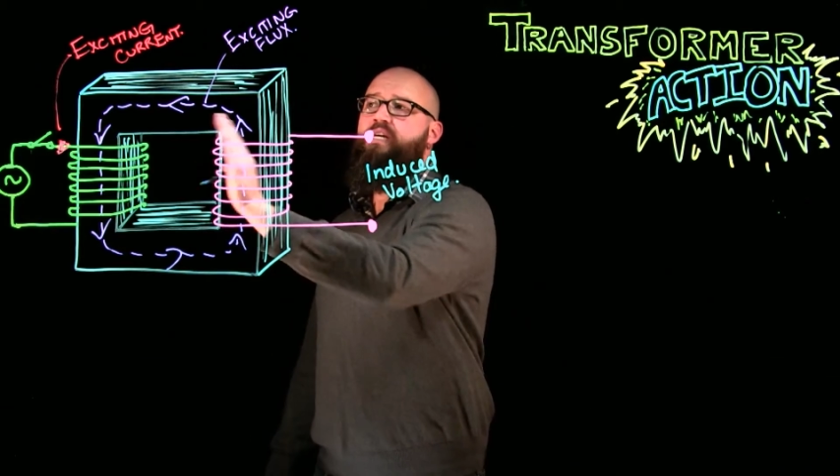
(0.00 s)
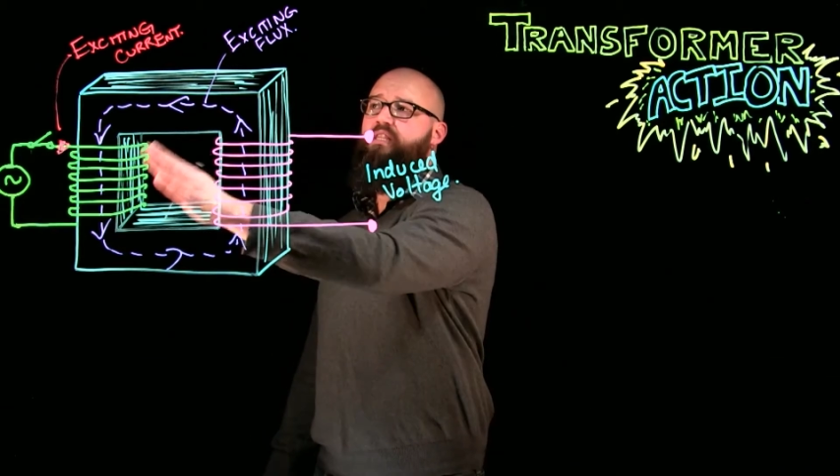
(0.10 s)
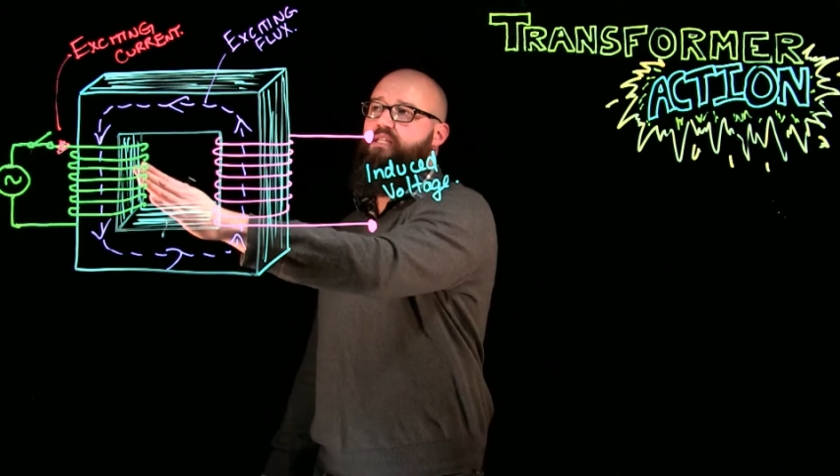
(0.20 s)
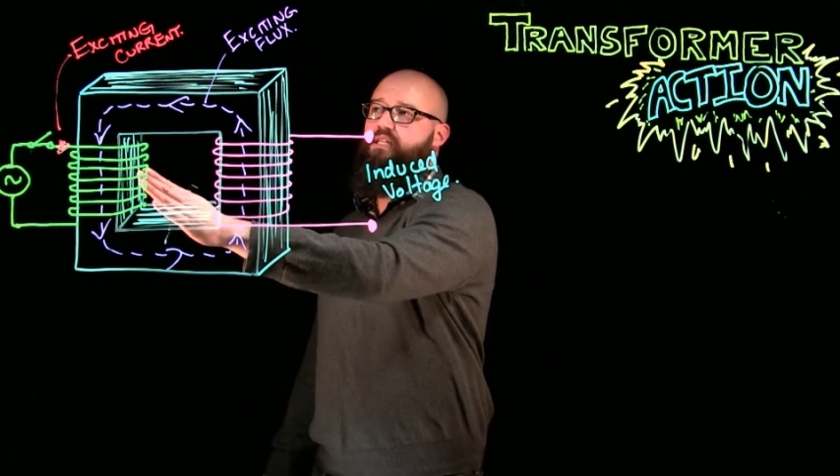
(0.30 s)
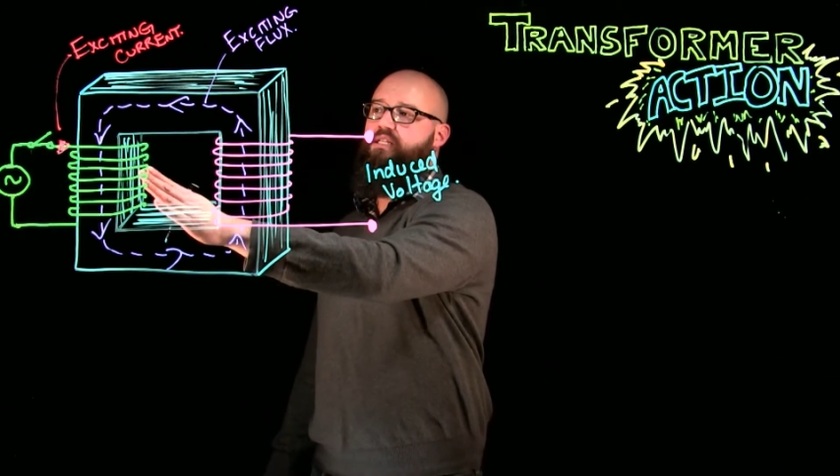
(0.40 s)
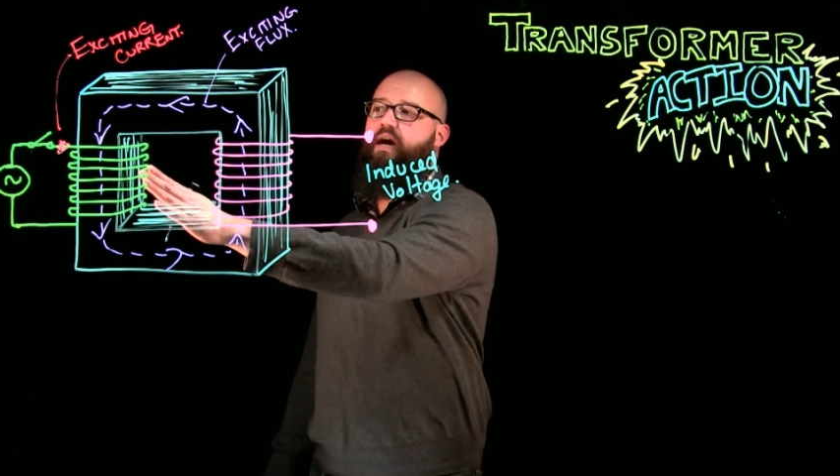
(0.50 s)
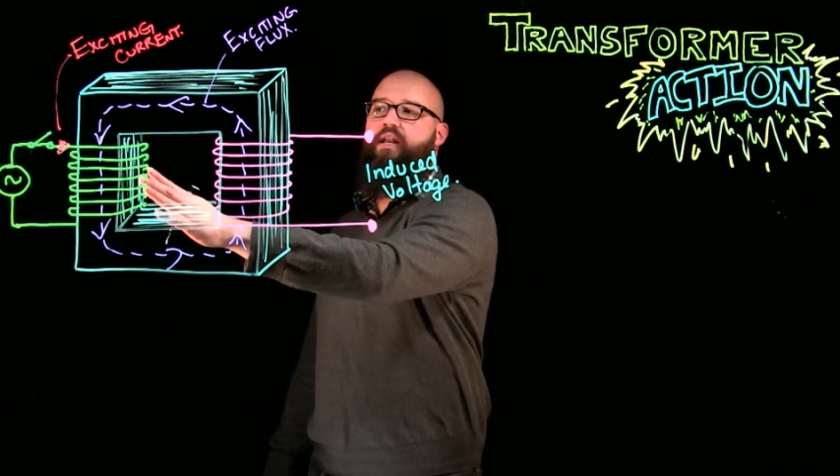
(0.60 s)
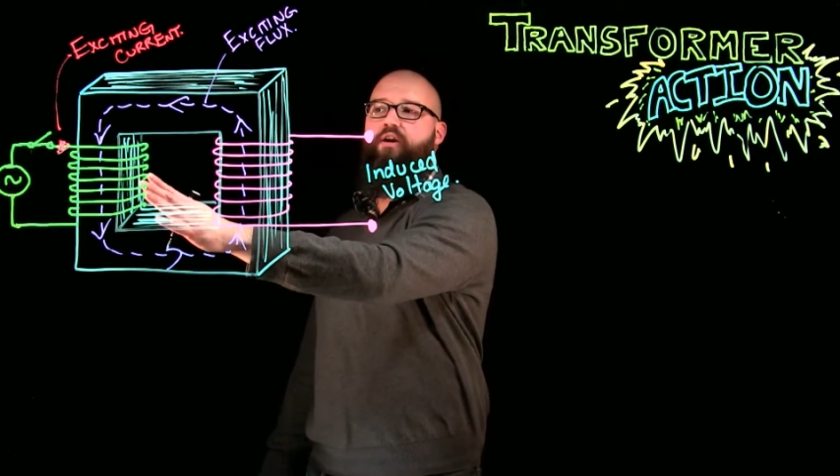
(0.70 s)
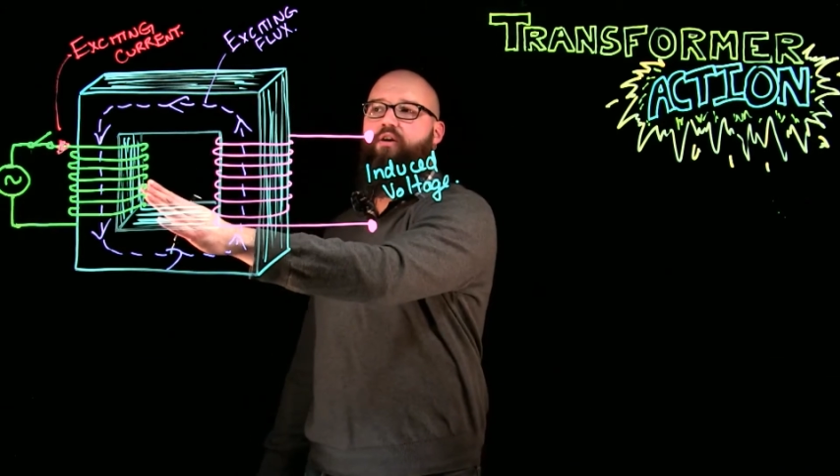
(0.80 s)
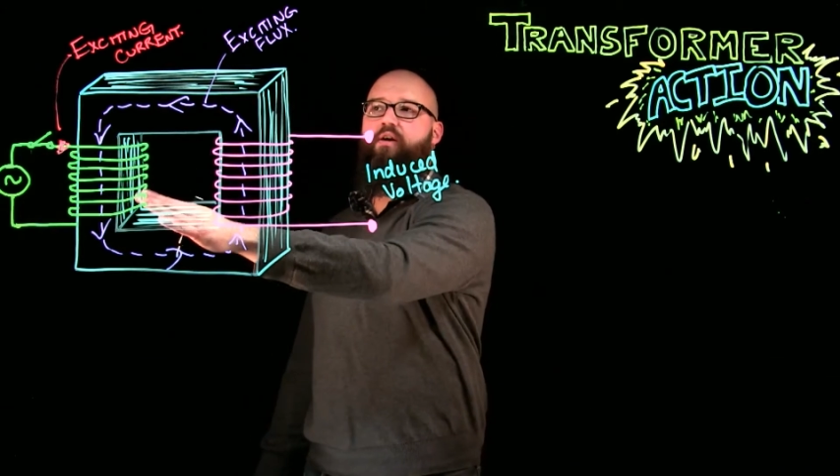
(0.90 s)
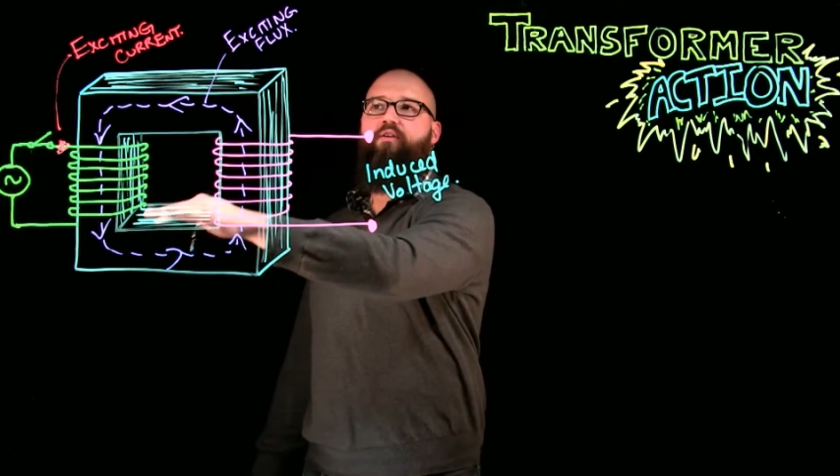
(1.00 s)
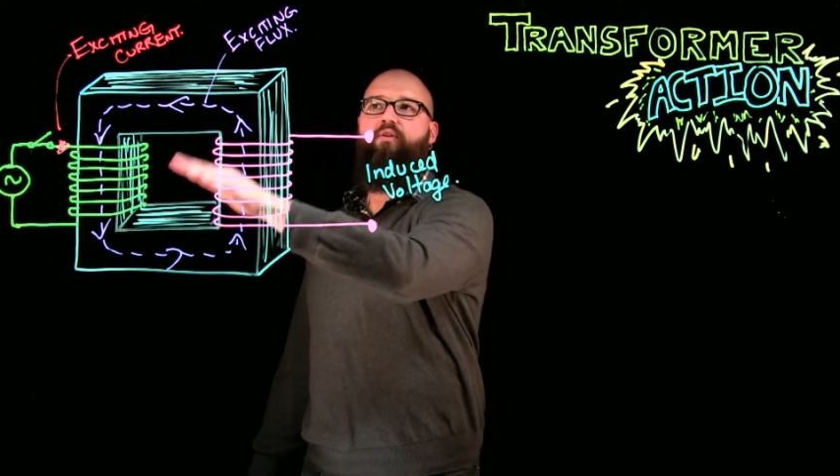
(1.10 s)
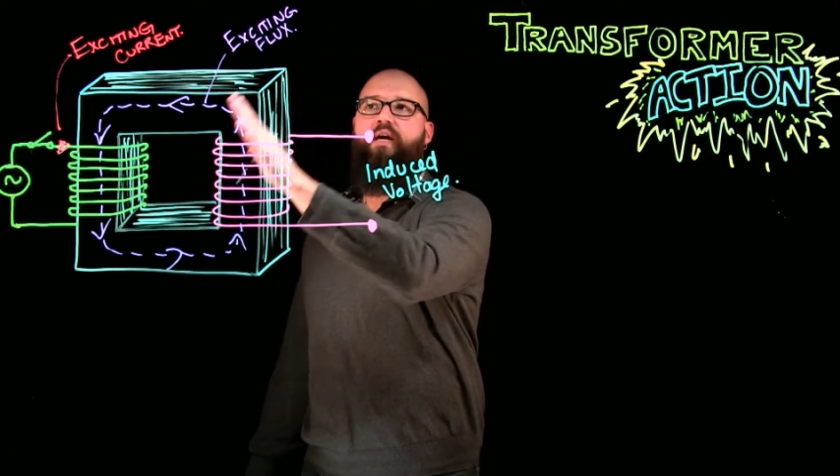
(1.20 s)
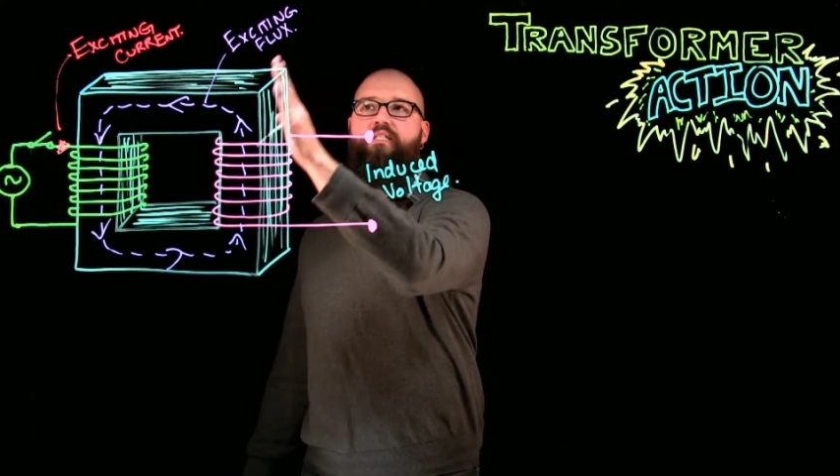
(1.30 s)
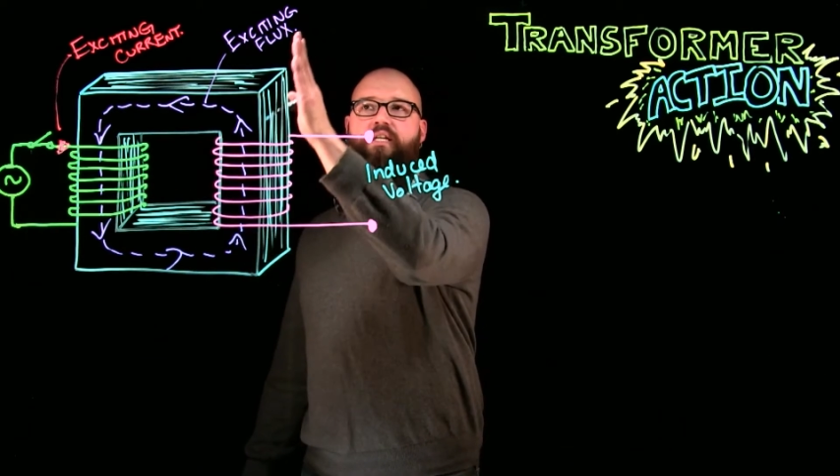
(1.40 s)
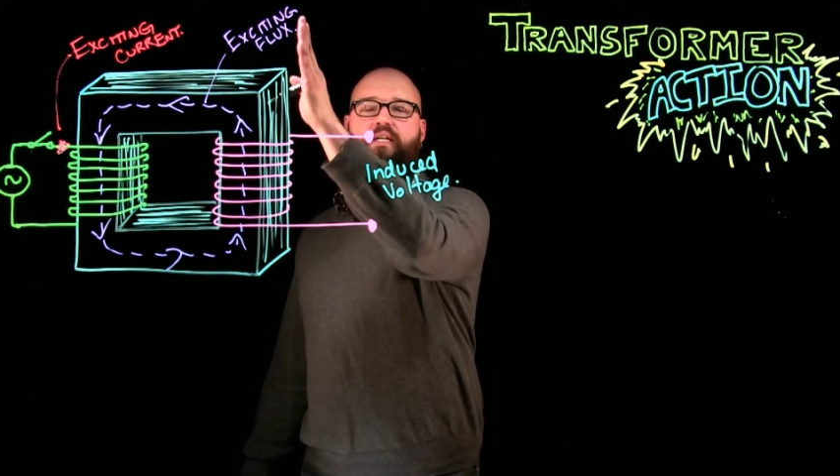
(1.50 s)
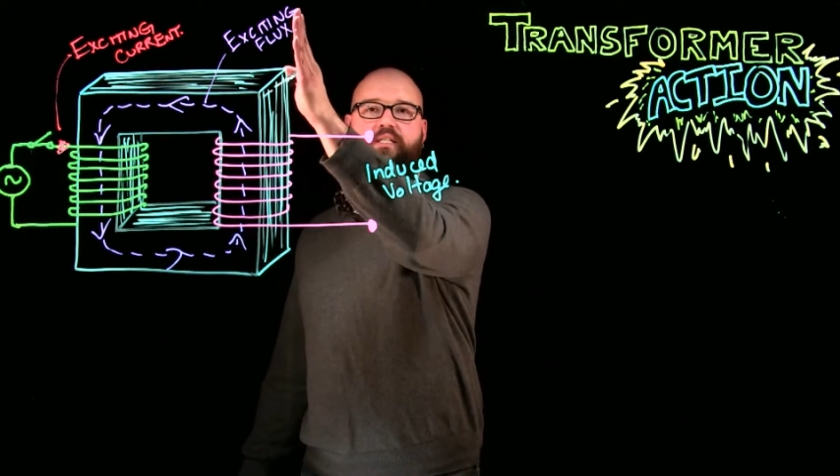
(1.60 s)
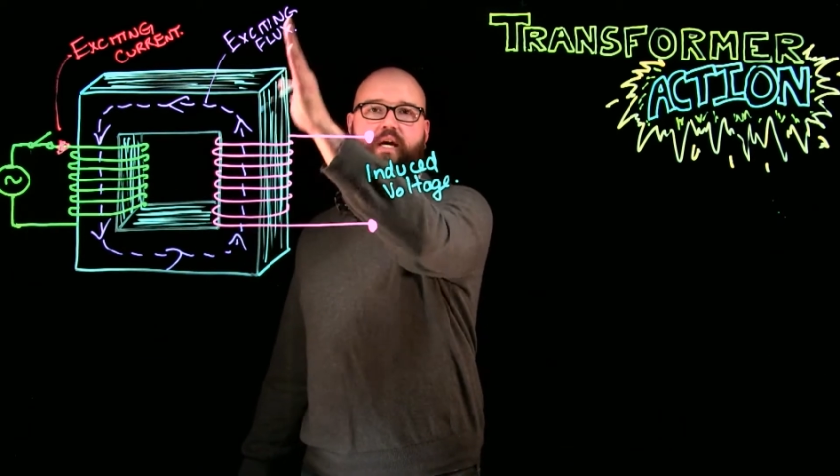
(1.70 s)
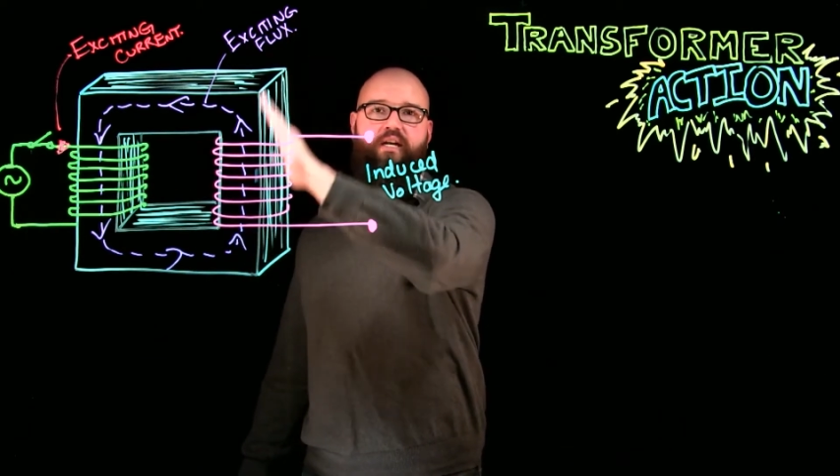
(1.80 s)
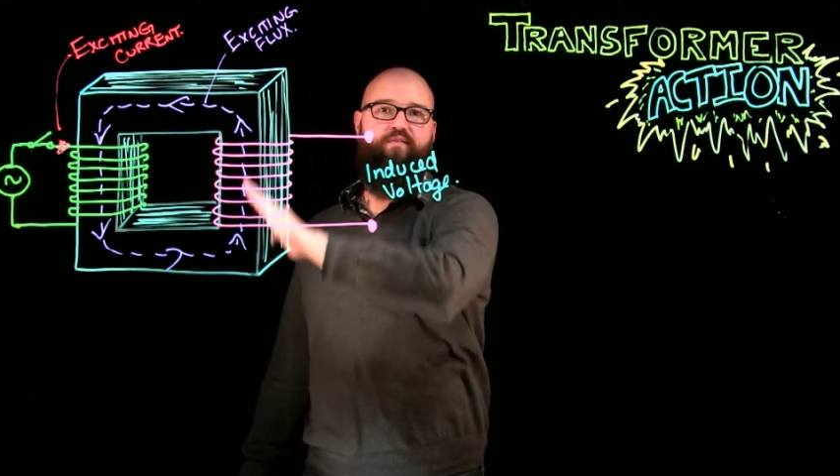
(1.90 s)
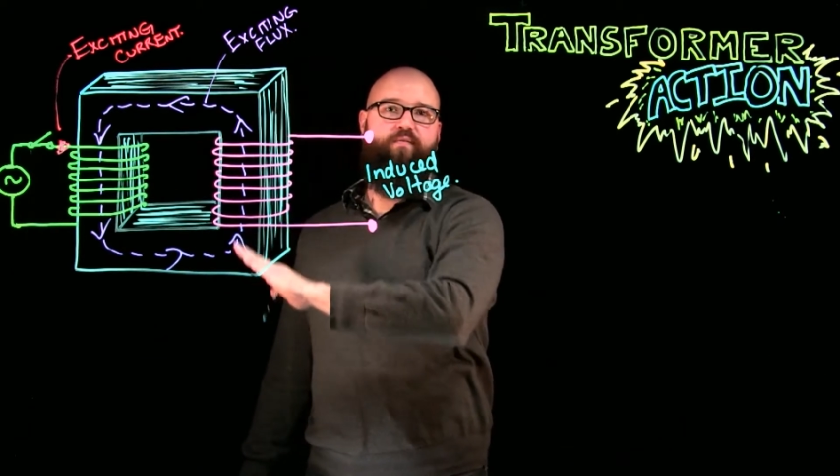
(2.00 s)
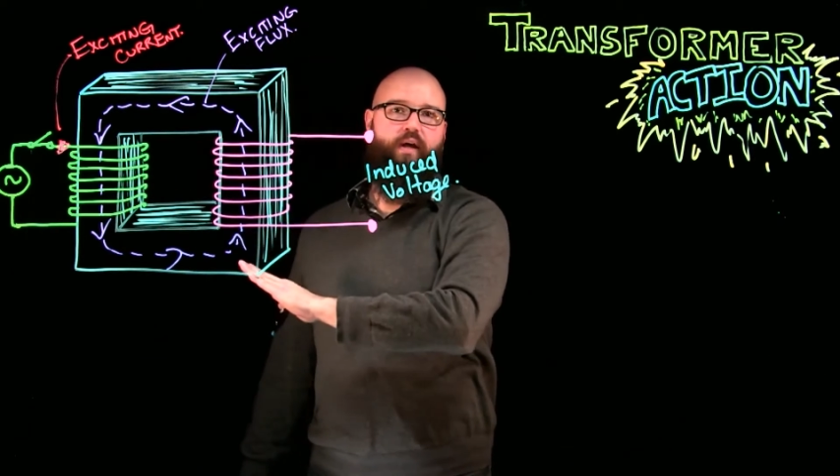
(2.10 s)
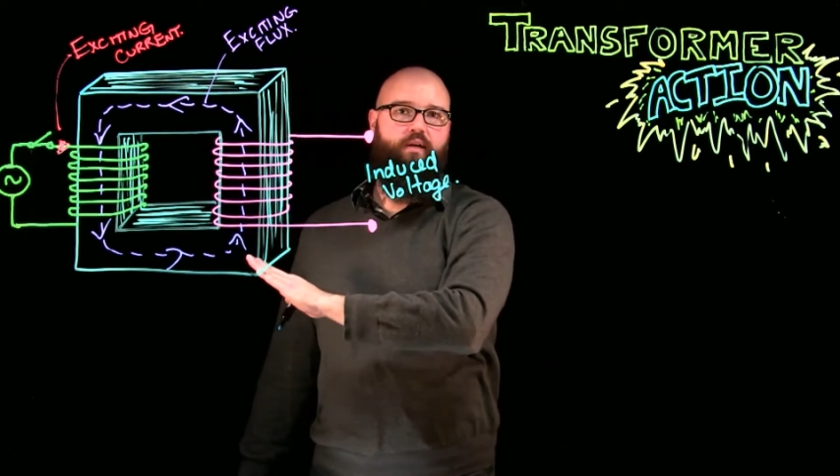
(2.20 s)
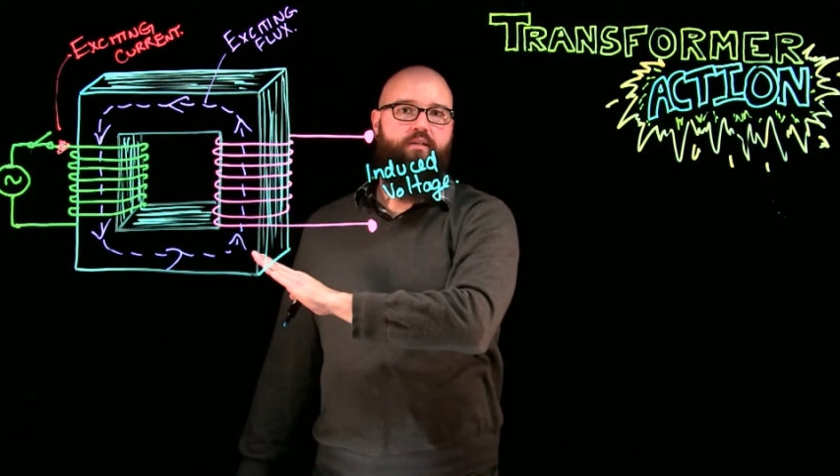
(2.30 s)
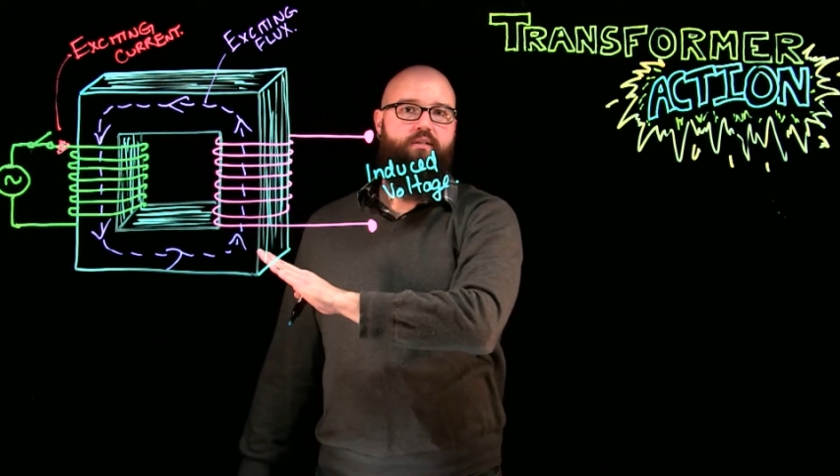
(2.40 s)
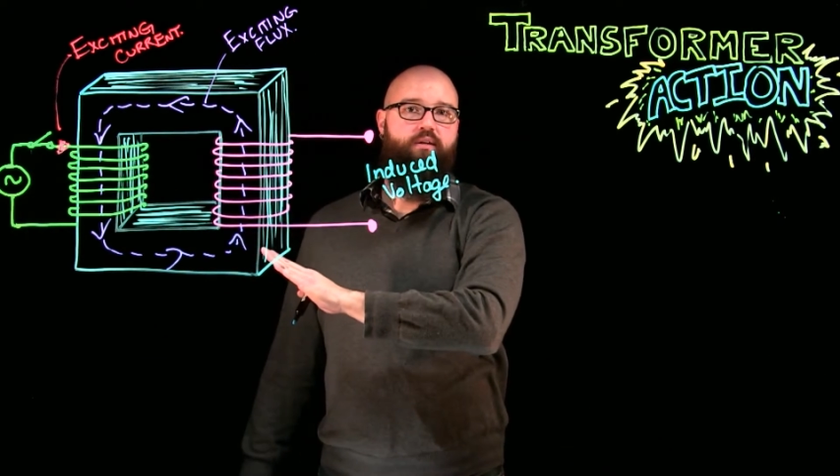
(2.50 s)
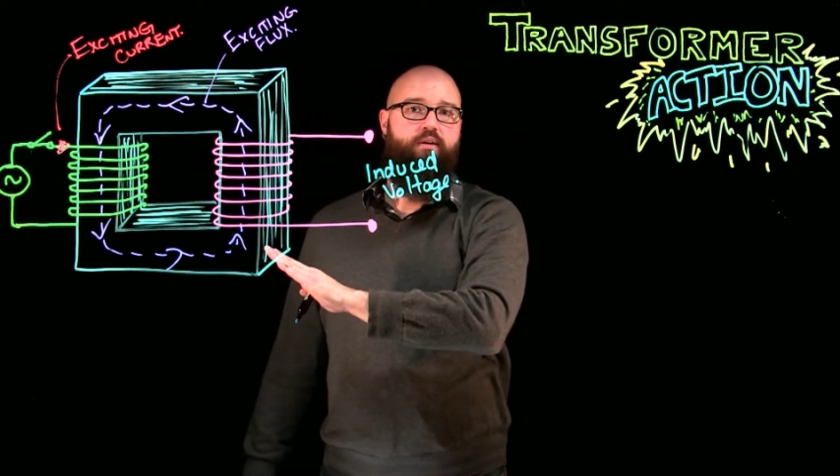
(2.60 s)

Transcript: This exciting current creates an exciting flux.